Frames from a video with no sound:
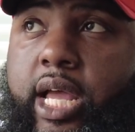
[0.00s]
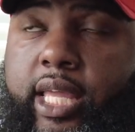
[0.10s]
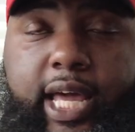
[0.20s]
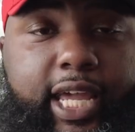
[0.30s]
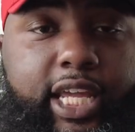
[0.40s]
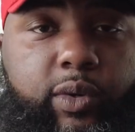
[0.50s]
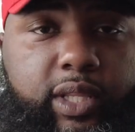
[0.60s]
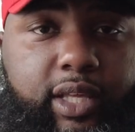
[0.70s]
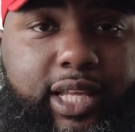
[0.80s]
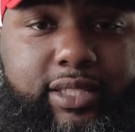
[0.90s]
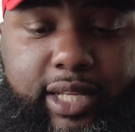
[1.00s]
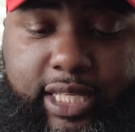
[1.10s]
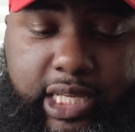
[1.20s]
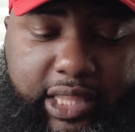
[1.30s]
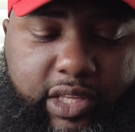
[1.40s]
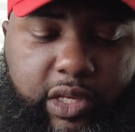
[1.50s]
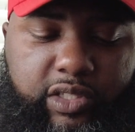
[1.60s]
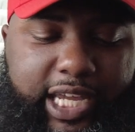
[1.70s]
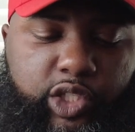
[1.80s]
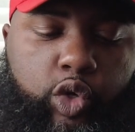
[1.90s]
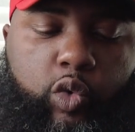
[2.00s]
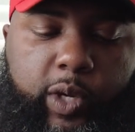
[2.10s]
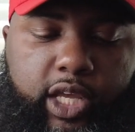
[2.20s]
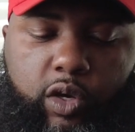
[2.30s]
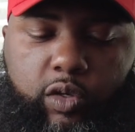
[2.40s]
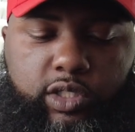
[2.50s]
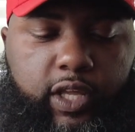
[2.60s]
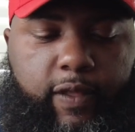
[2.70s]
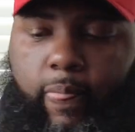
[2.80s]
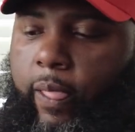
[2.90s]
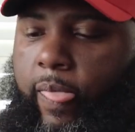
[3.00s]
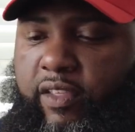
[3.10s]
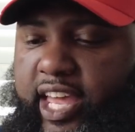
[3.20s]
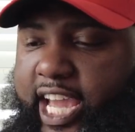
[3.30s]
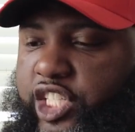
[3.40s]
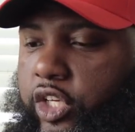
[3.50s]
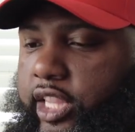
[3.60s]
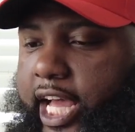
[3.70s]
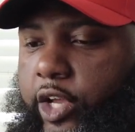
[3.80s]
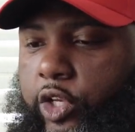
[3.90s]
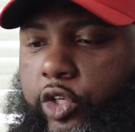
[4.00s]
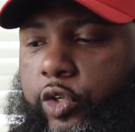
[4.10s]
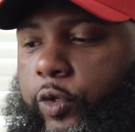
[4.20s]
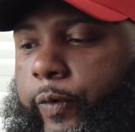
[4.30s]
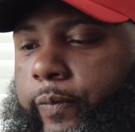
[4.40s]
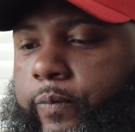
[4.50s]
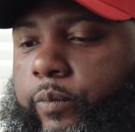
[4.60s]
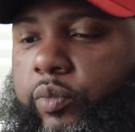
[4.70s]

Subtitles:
Yeah, I can't do anything less than 19. I think there's like 2 wheels that actually allow you to do,